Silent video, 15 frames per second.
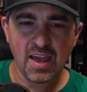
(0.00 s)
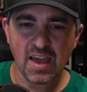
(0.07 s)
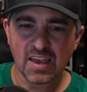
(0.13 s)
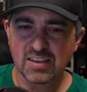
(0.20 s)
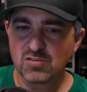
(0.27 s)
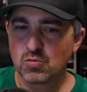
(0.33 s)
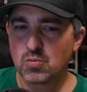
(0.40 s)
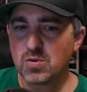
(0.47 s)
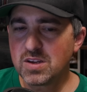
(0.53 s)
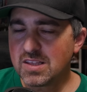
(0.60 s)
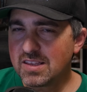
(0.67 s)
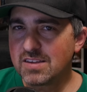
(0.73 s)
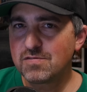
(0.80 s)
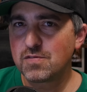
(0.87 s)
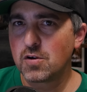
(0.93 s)
as
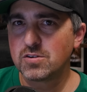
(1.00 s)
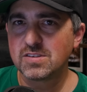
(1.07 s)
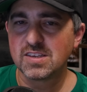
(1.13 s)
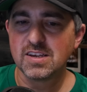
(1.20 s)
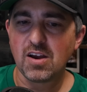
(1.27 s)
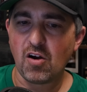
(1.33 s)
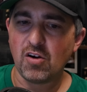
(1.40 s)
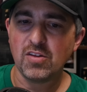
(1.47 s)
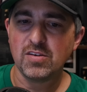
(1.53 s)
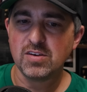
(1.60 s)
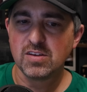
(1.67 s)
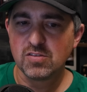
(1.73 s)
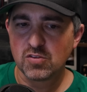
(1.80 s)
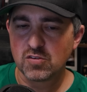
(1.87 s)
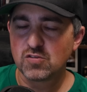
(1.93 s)
really focusing on
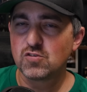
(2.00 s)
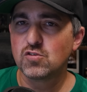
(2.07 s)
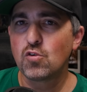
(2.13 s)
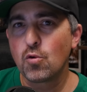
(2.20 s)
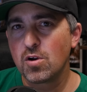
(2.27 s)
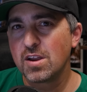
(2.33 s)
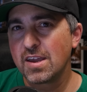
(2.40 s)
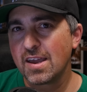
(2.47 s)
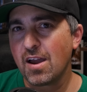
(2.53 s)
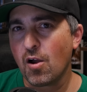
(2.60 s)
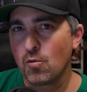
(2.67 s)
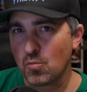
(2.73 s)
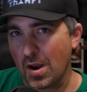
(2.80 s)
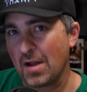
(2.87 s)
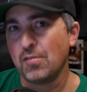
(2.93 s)
the story
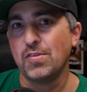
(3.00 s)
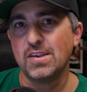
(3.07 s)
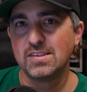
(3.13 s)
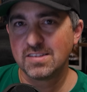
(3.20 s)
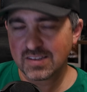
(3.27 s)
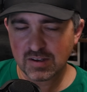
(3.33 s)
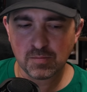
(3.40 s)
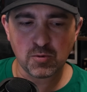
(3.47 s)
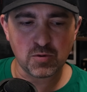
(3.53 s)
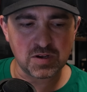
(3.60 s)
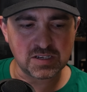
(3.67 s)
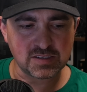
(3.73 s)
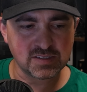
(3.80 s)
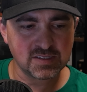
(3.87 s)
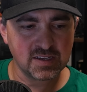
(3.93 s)
around the
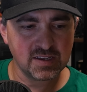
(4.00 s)
Silmarils.